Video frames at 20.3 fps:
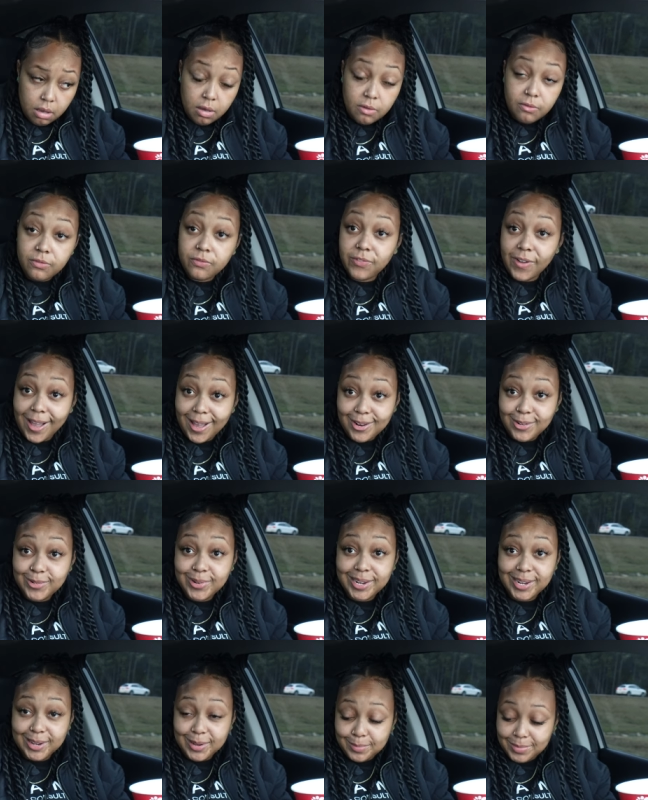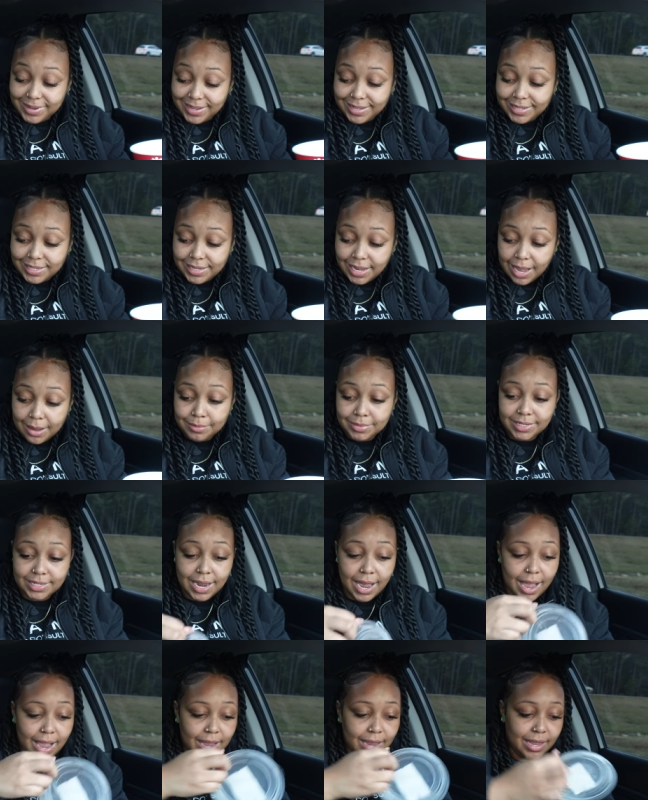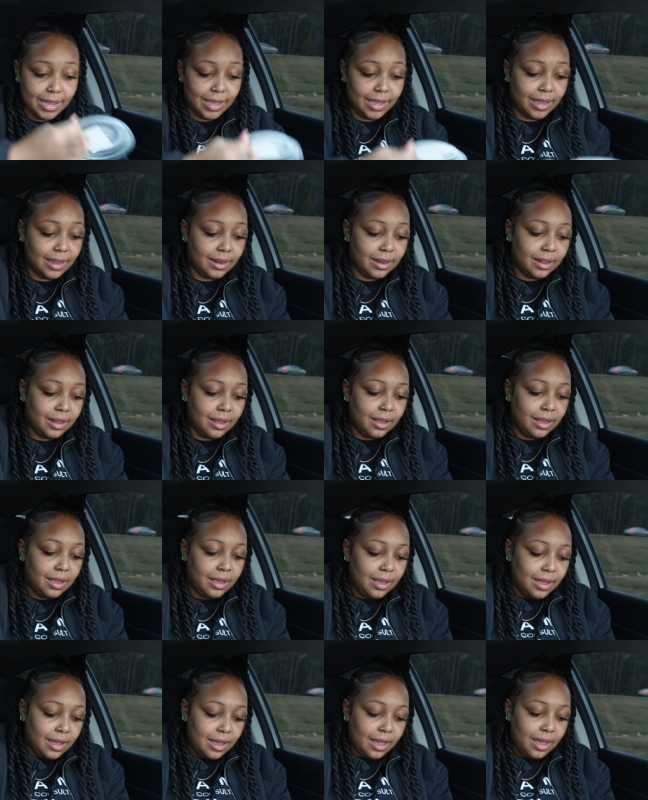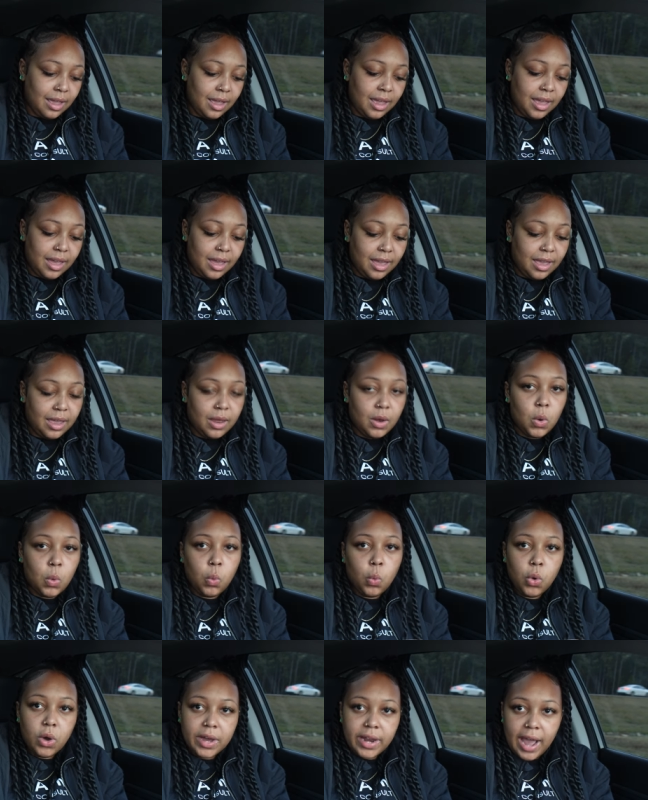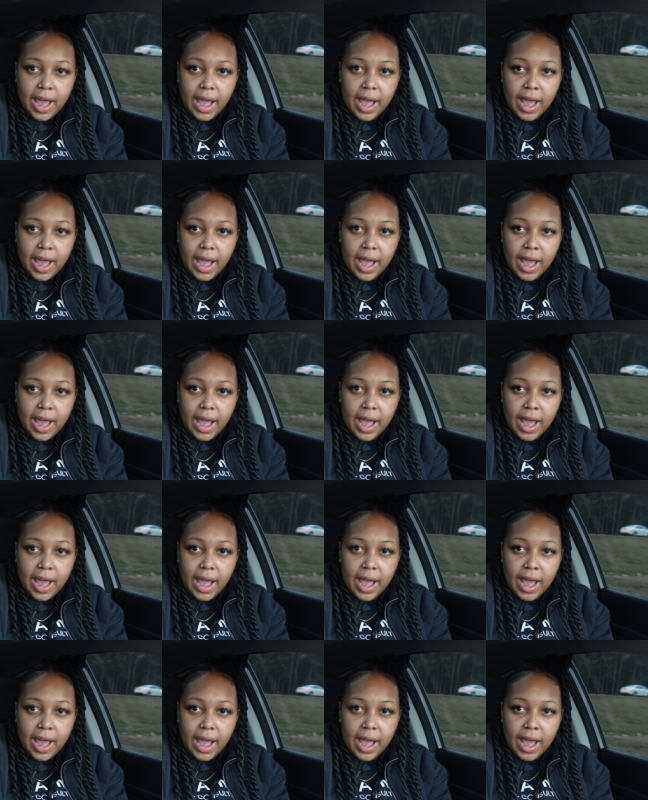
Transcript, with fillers: Following a blood type diet and what